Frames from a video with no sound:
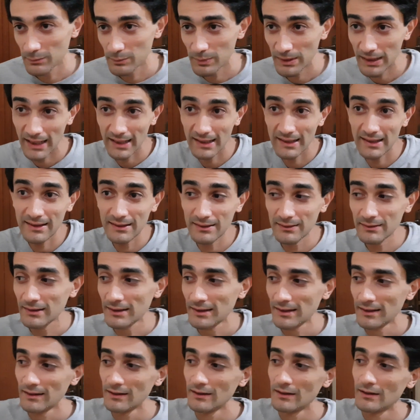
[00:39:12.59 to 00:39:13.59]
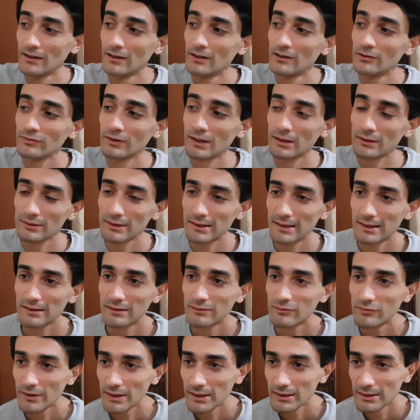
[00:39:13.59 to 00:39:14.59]
But I found
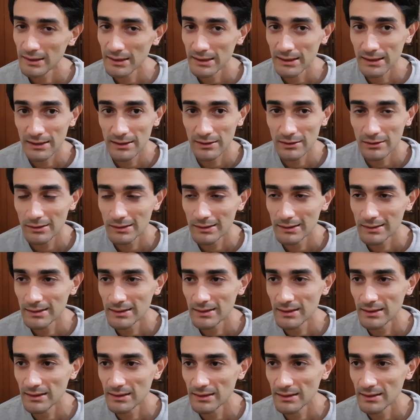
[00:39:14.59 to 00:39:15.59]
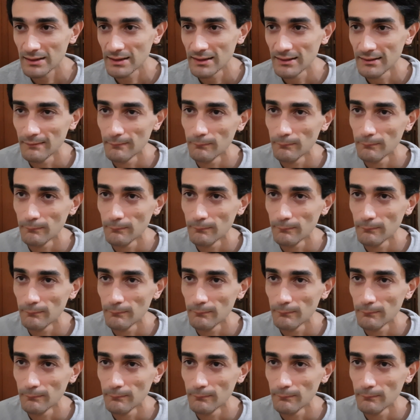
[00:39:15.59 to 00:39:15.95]
that very interesting.